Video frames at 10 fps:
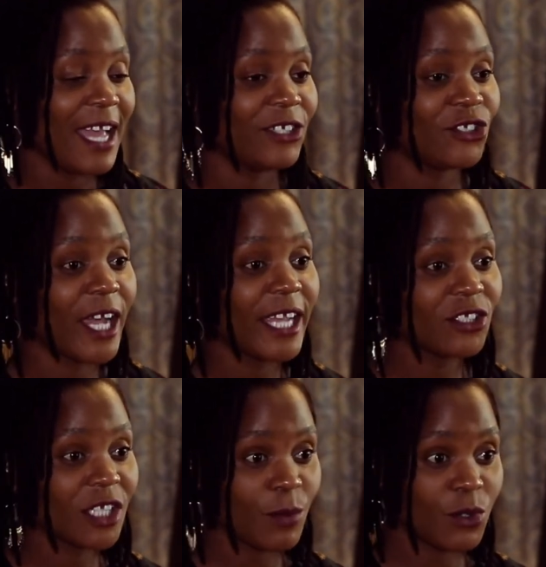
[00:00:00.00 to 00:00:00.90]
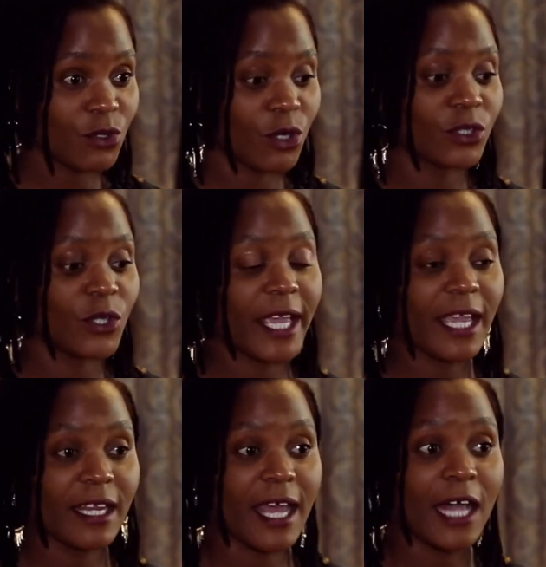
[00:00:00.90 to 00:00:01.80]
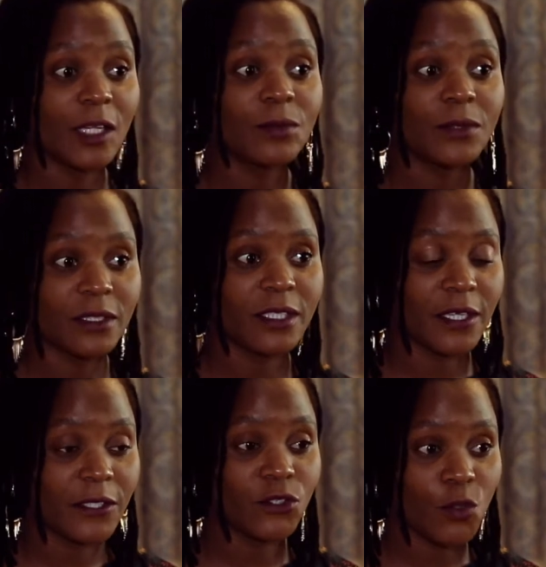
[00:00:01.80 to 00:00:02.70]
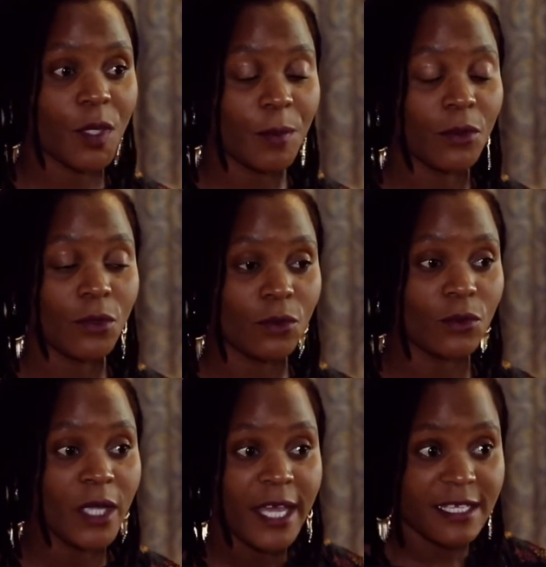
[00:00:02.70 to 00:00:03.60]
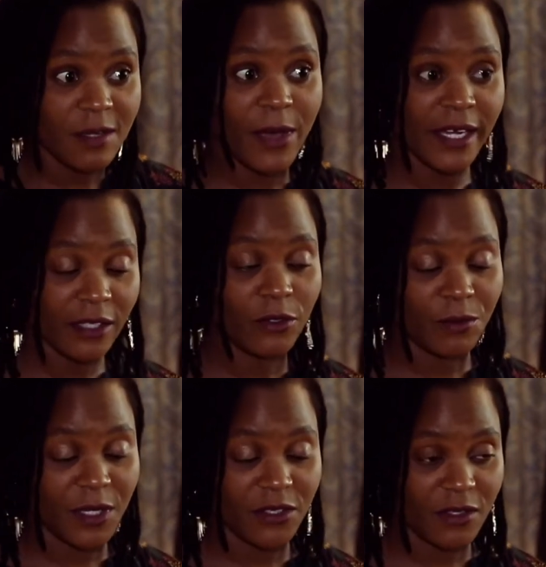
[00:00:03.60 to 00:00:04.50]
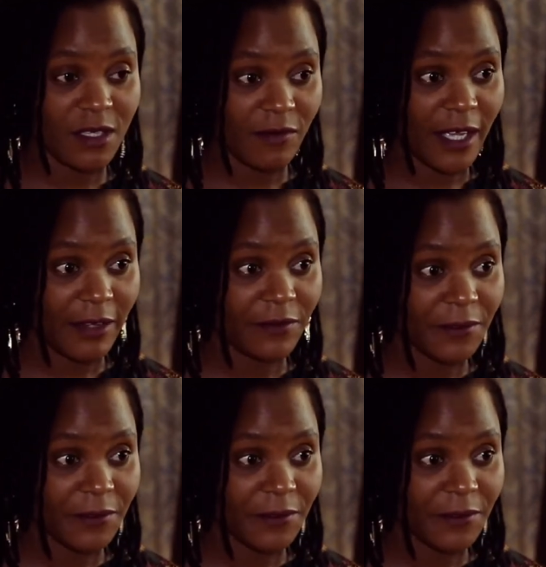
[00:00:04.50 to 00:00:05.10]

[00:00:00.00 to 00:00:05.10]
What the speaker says: and trying to keep strong so I can help the two people who depended on me to survive.